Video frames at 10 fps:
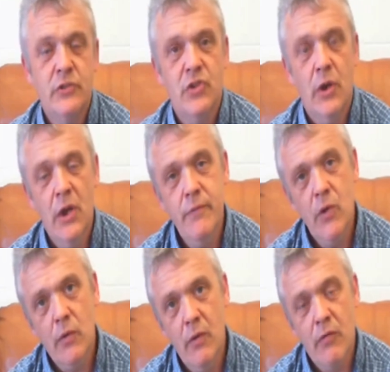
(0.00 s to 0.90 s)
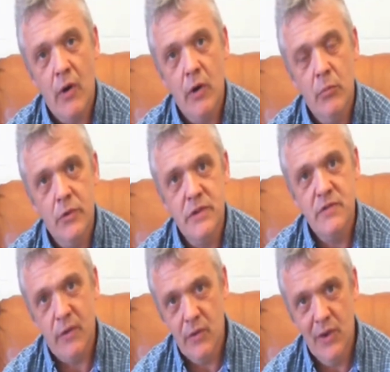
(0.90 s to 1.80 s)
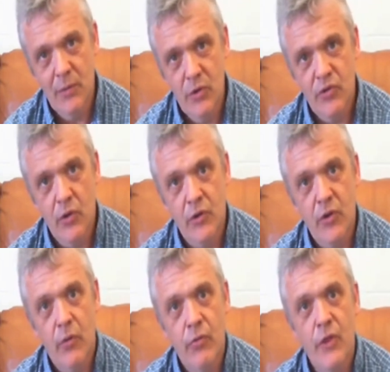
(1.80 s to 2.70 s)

So if your environment is very limited,